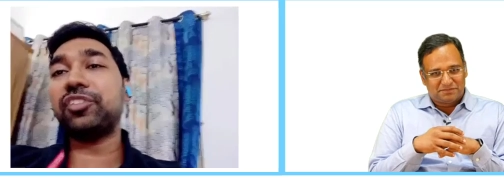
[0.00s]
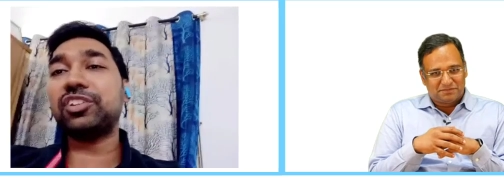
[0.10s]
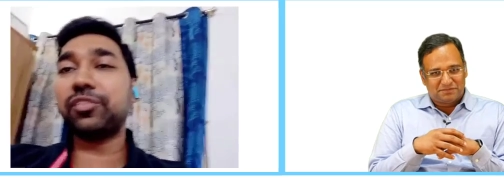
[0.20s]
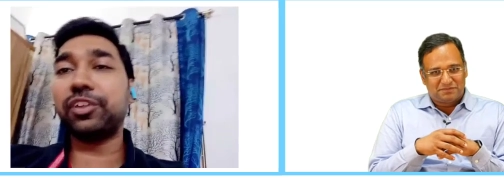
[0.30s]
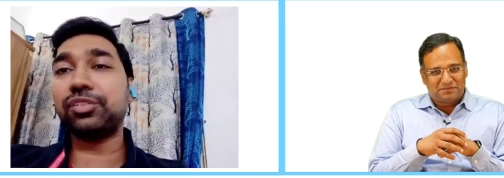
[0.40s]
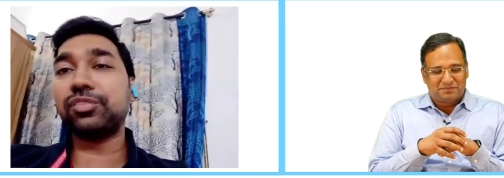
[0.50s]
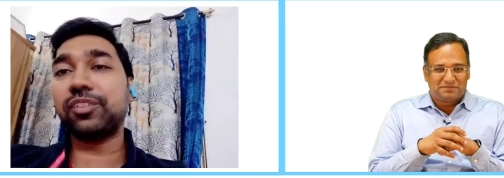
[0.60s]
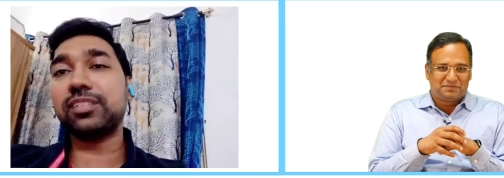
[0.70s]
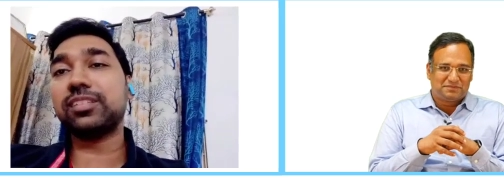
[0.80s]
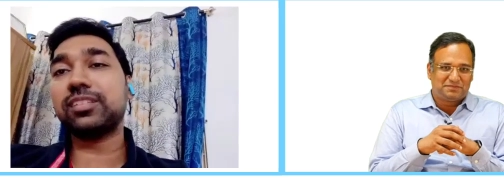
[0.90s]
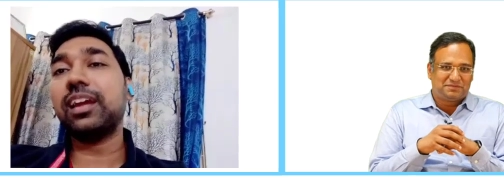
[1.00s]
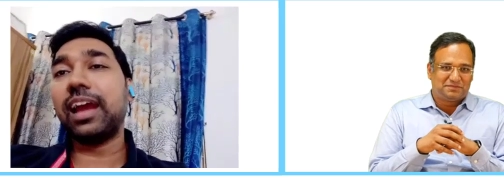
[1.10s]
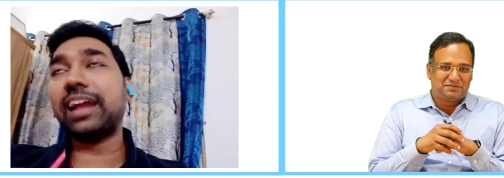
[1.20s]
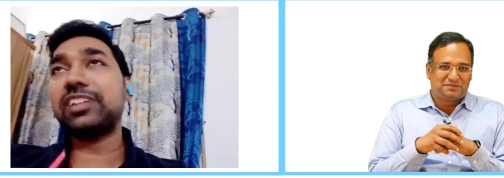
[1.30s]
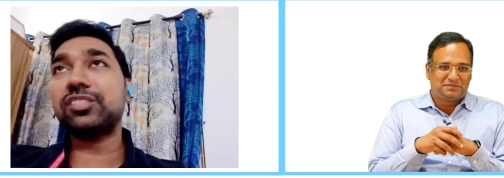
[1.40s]
Speaker 1: to finish the videos fast.
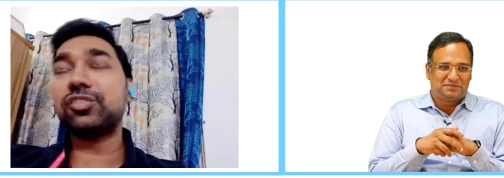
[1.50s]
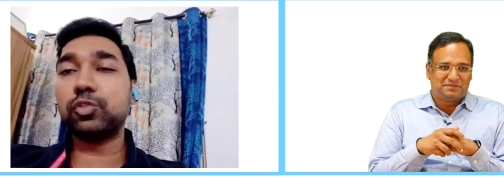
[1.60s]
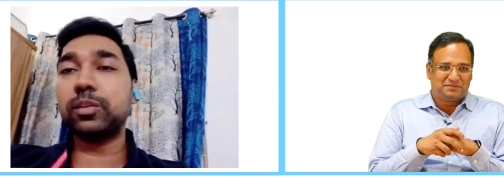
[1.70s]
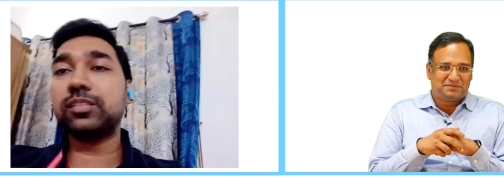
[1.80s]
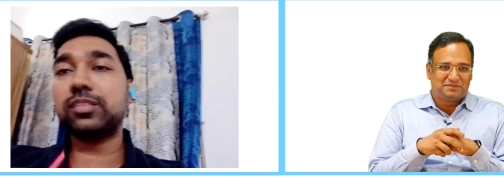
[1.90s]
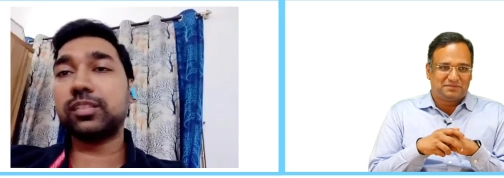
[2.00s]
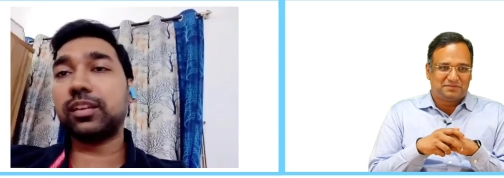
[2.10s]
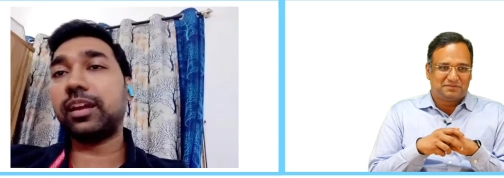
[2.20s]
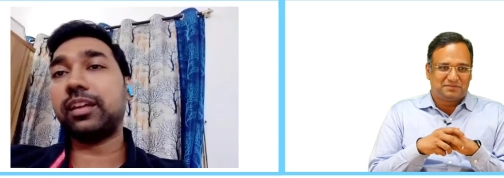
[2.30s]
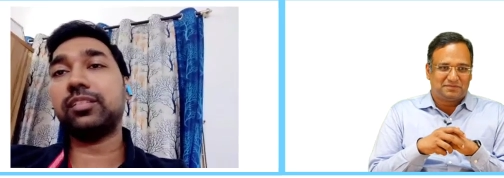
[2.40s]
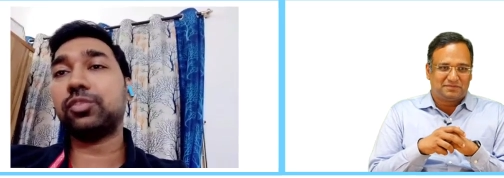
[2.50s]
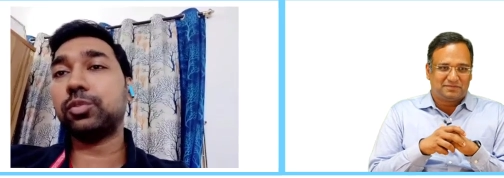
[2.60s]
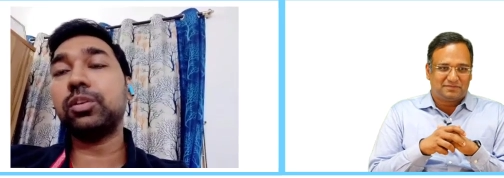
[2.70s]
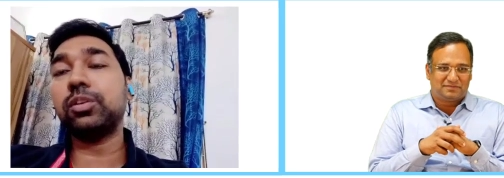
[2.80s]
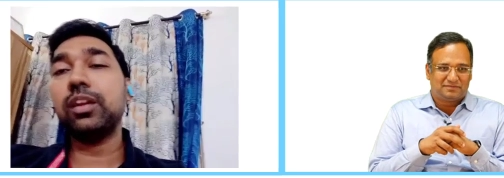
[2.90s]
I had just 2 months, and
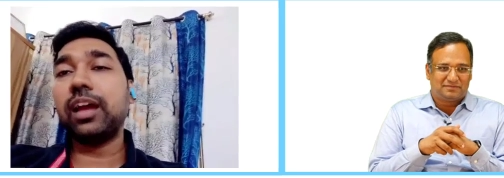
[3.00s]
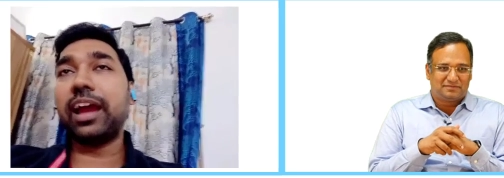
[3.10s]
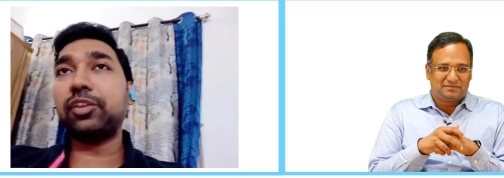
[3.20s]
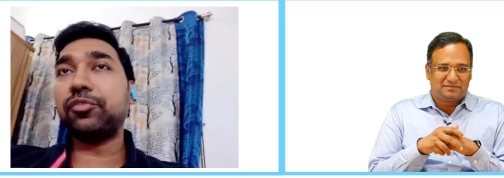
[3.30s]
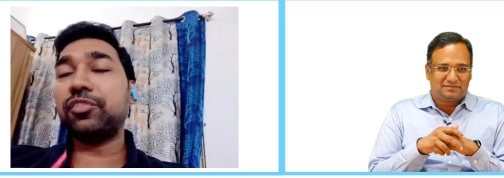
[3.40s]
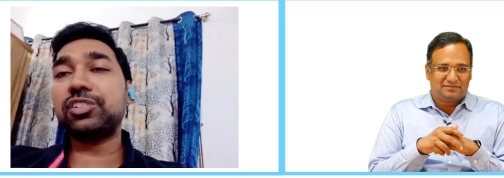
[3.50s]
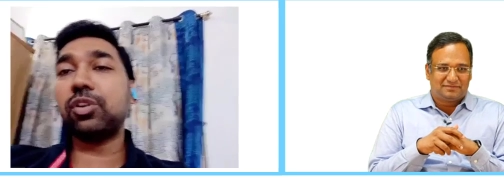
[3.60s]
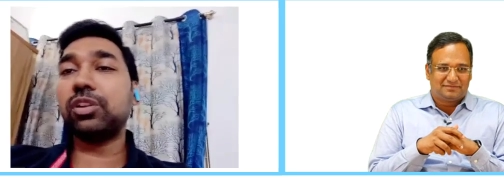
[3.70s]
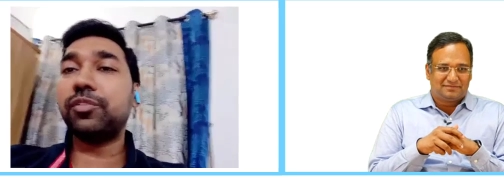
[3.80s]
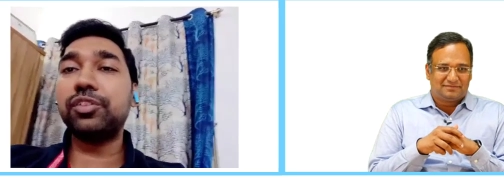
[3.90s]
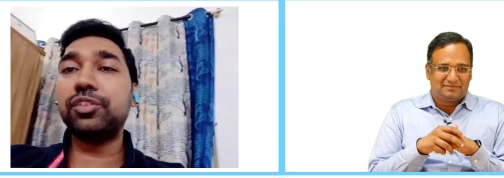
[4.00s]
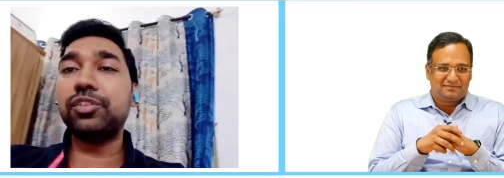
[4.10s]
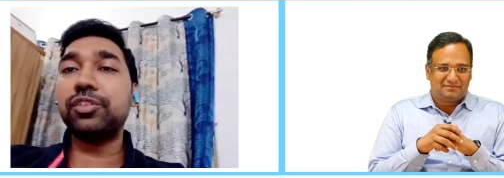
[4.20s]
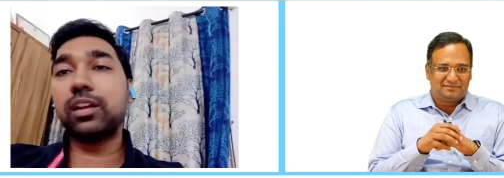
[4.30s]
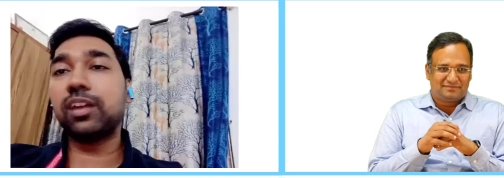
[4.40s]
so I had to finish all the videos
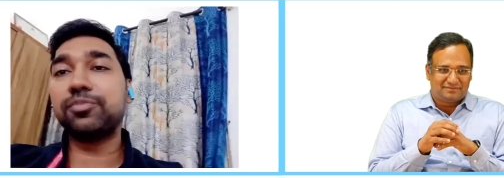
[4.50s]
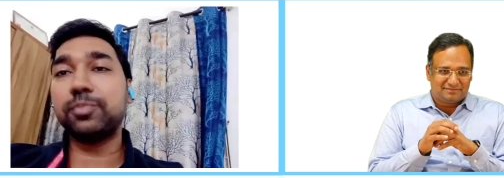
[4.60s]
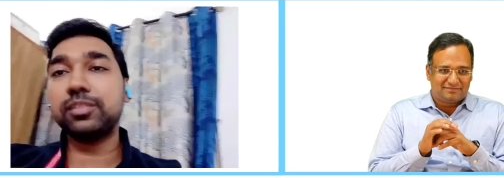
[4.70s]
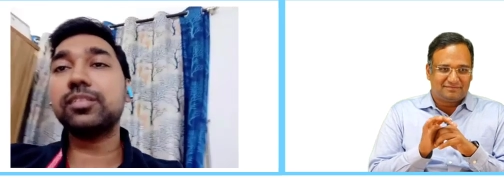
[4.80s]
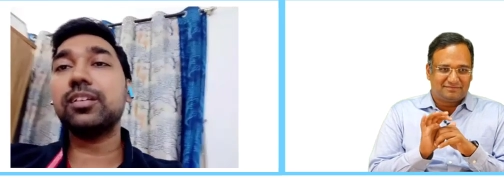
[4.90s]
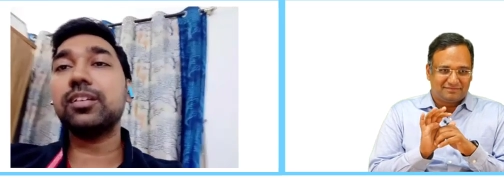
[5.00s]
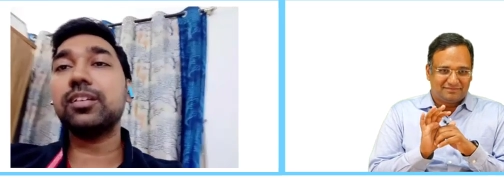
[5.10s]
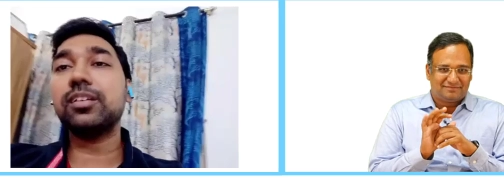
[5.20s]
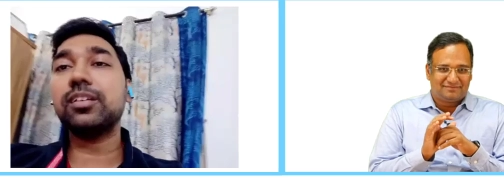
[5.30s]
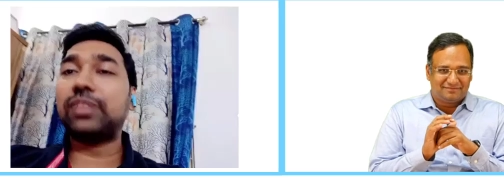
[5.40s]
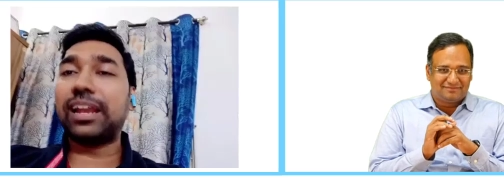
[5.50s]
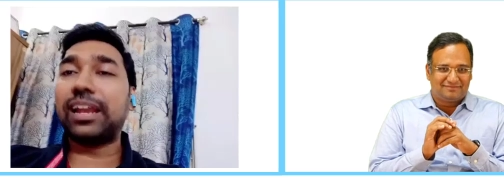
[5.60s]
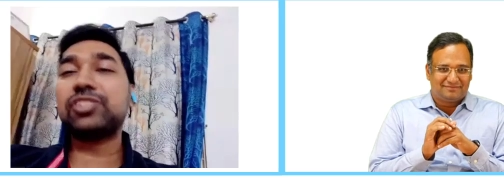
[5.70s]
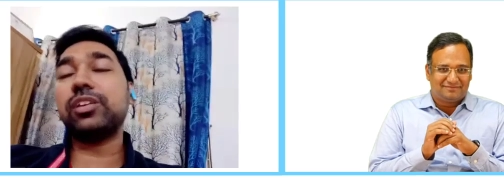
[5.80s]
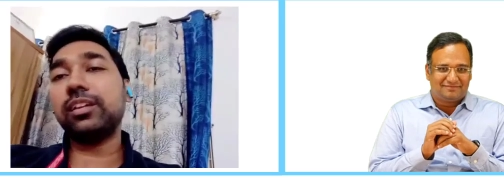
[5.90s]
in 1.5 months. So that
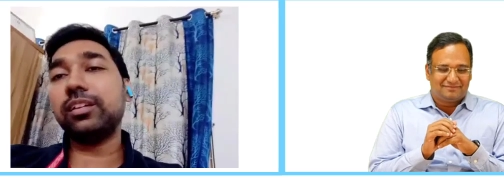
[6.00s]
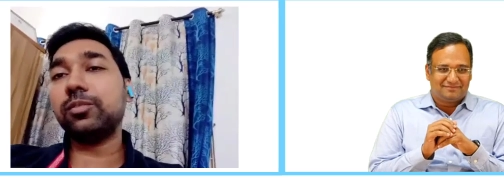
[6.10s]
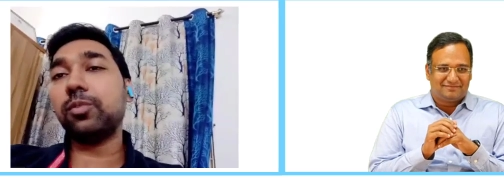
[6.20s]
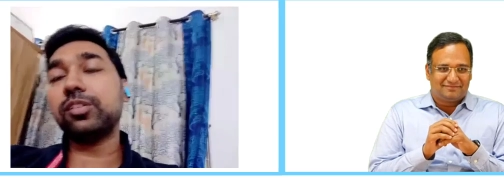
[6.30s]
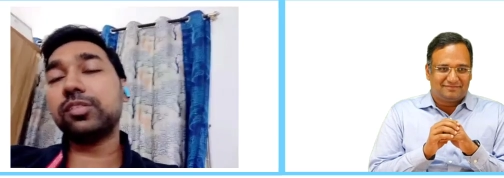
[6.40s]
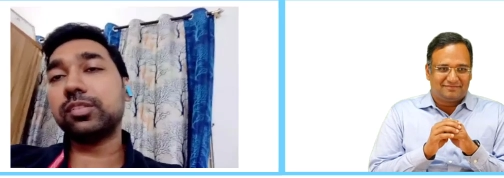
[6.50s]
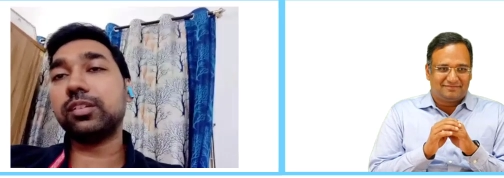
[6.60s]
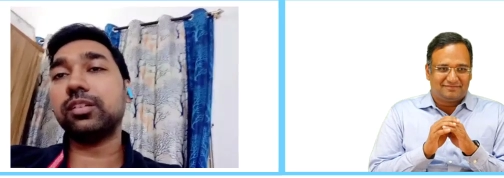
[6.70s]
actually was